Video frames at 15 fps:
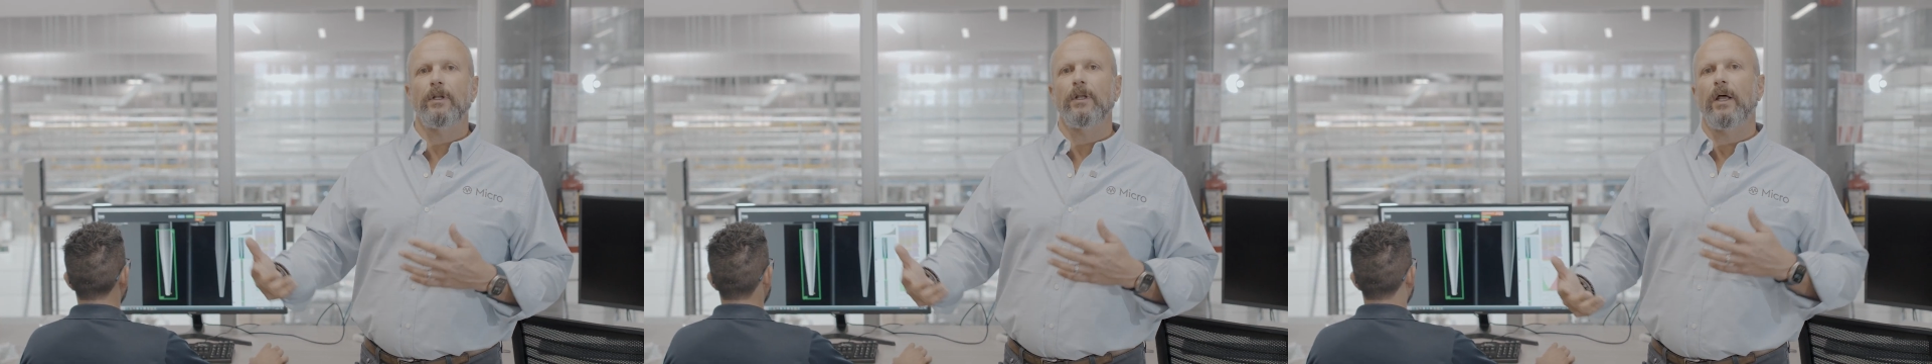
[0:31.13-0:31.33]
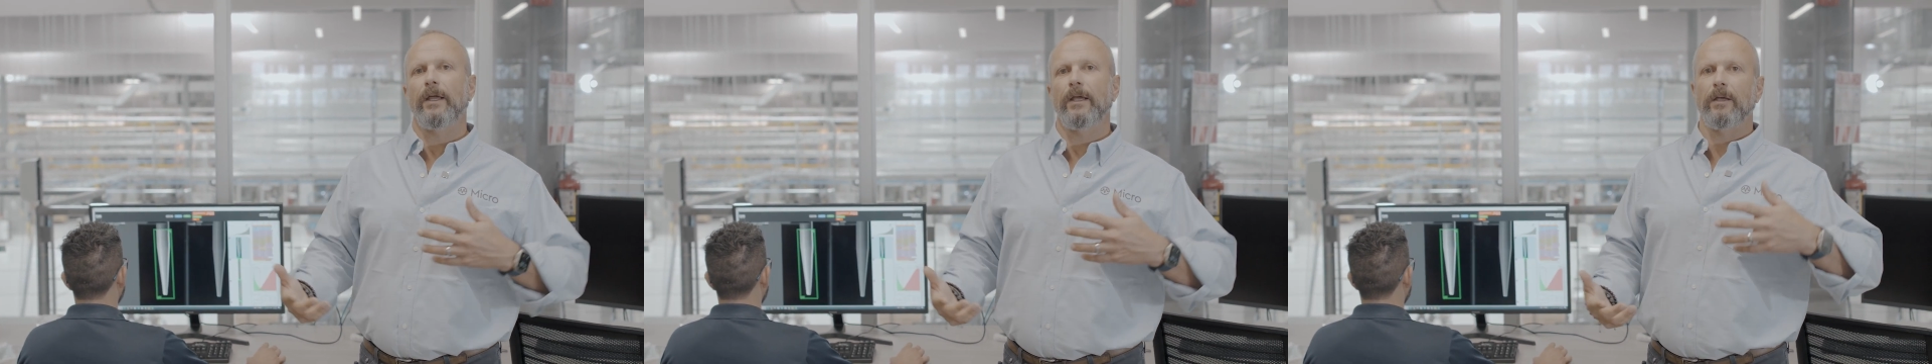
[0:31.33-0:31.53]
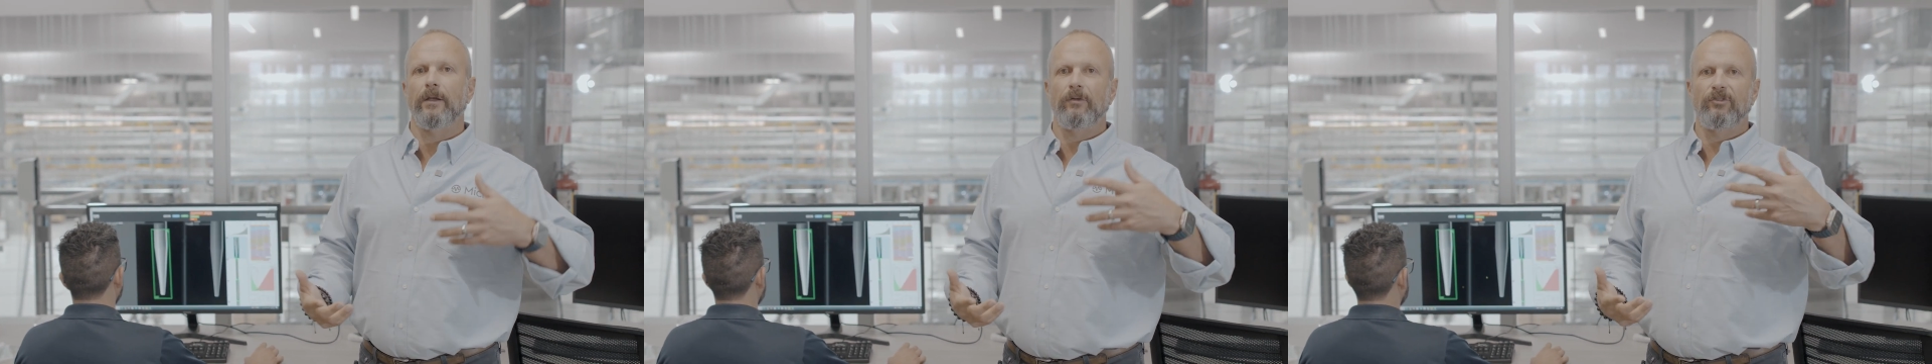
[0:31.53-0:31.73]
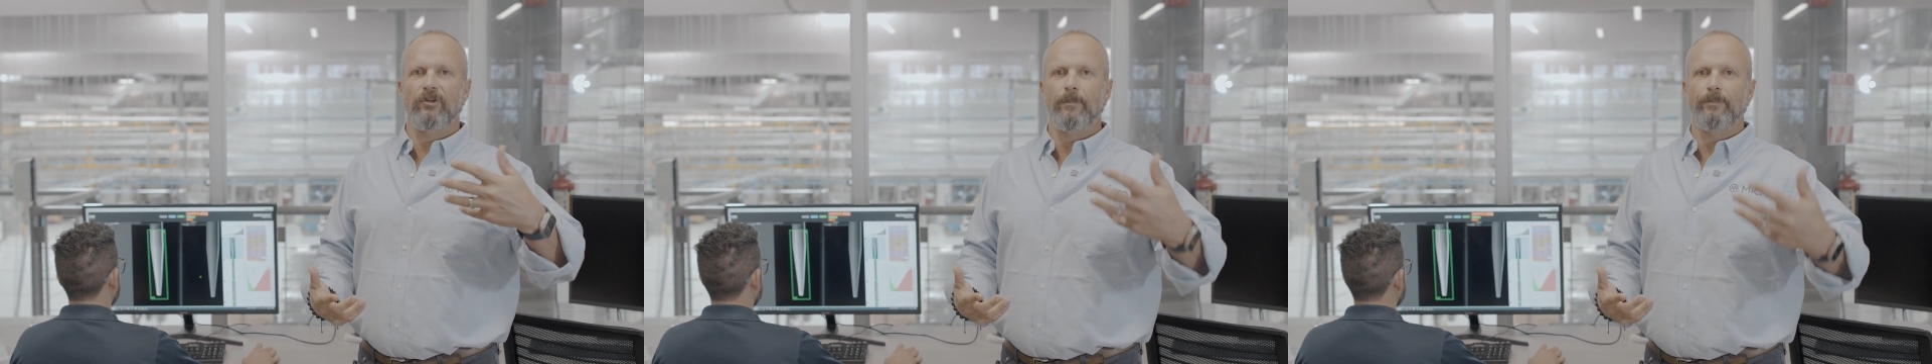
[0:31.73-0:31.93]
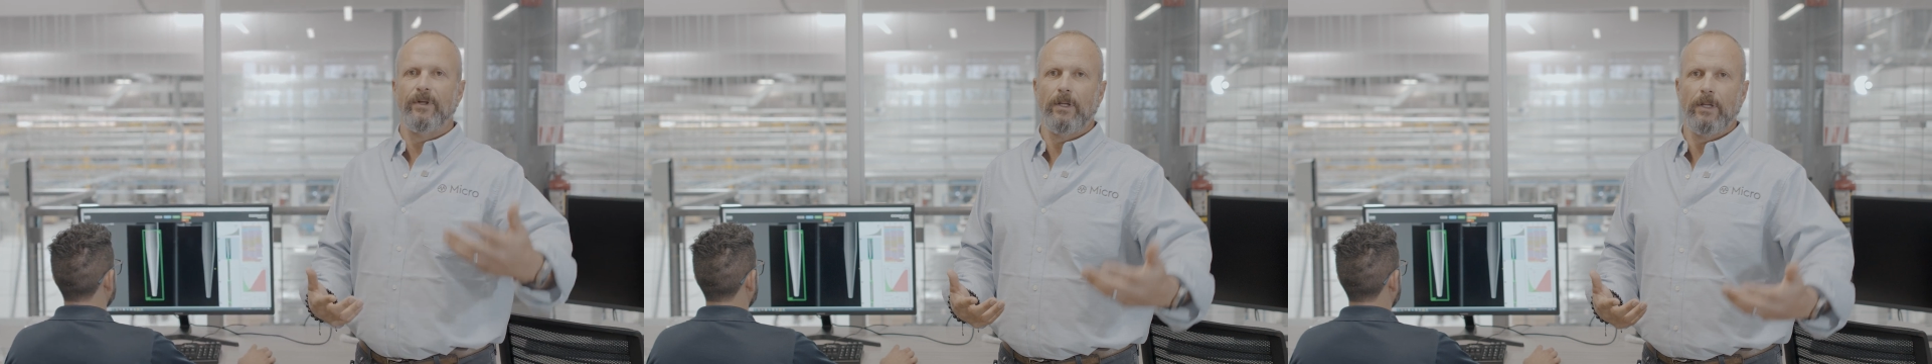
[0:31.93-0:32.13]
like
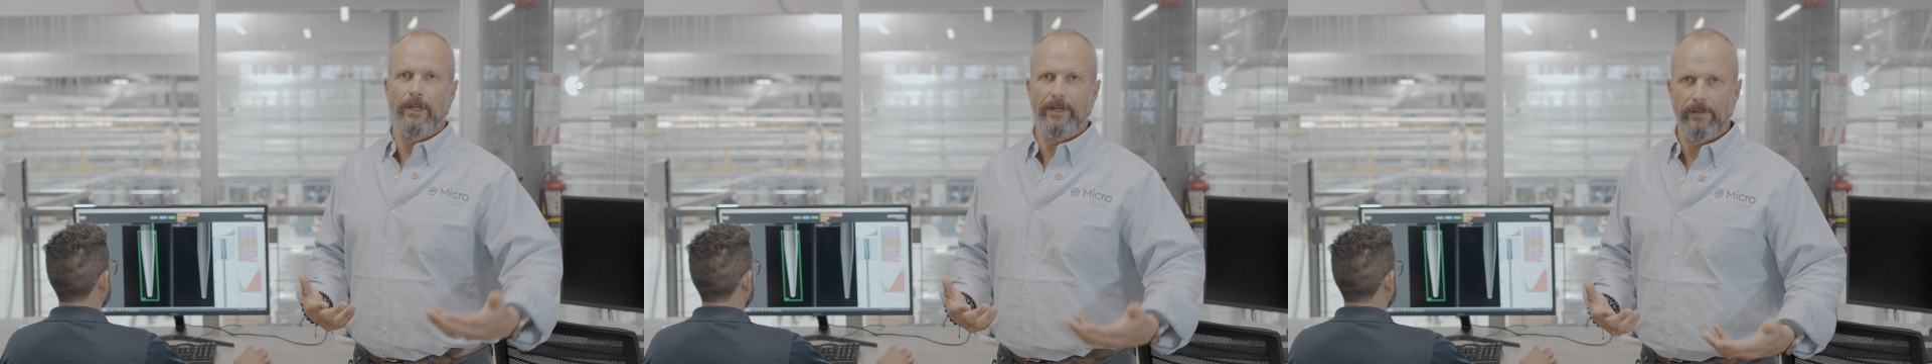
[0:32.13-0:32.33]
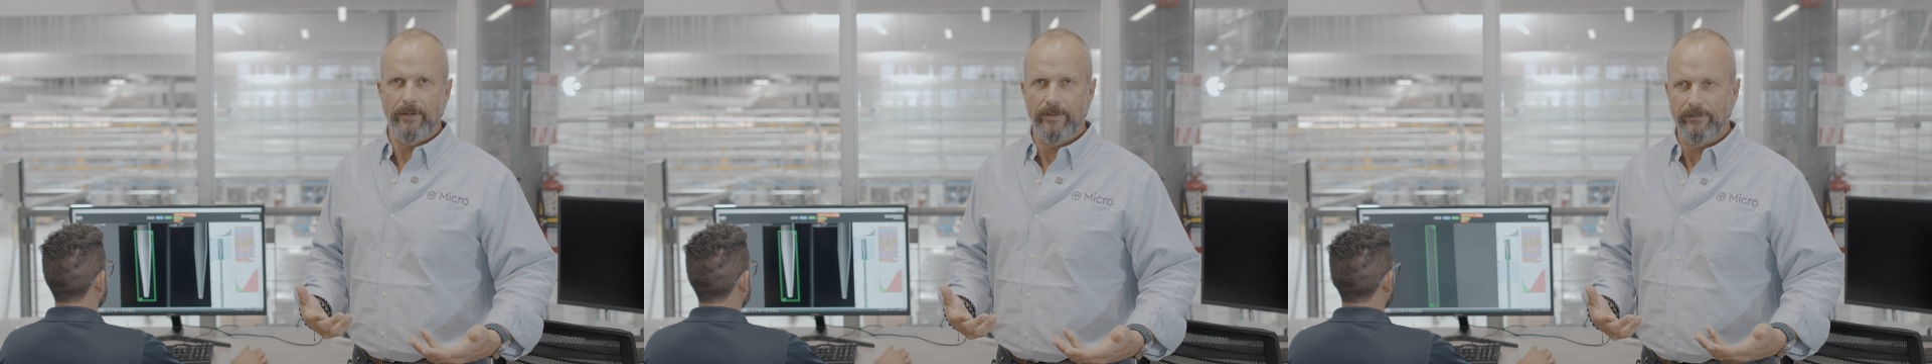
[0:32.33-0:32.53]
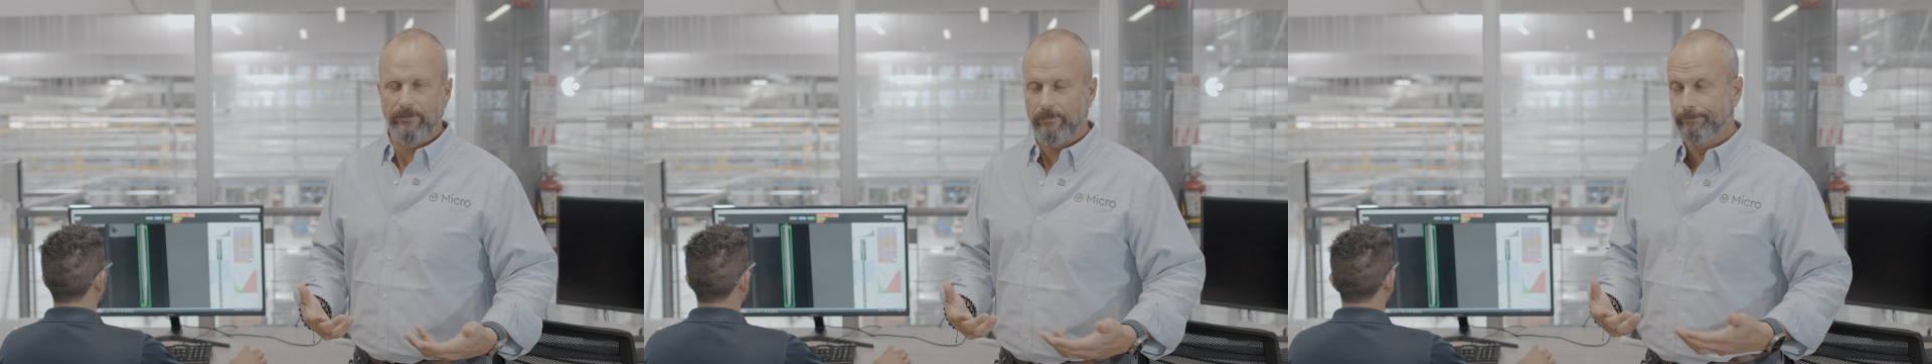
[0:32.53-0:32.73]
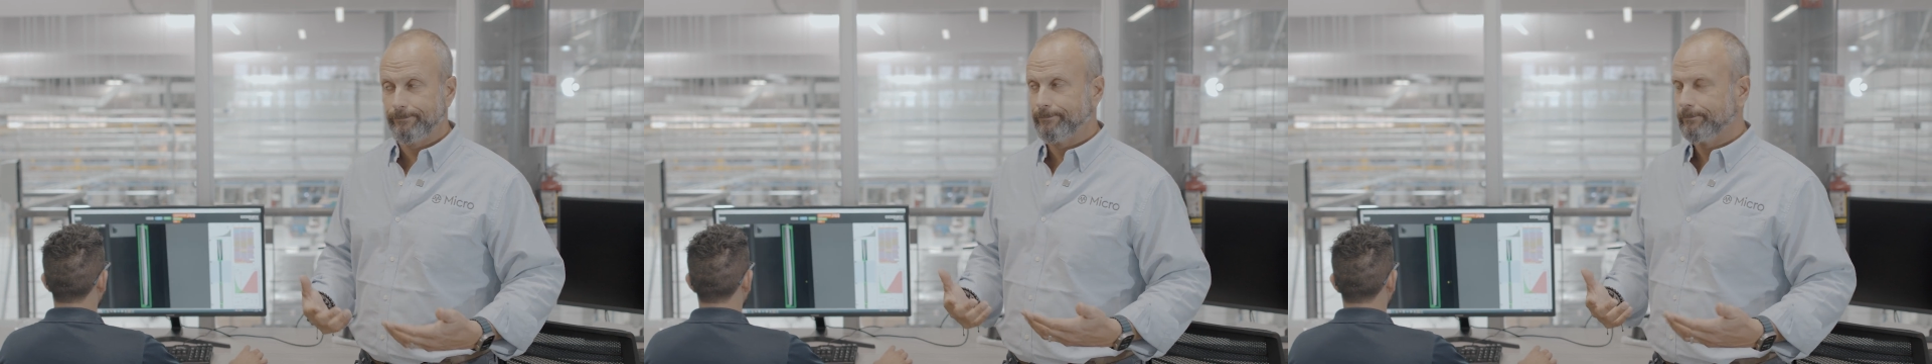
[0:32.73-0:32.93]
something like this.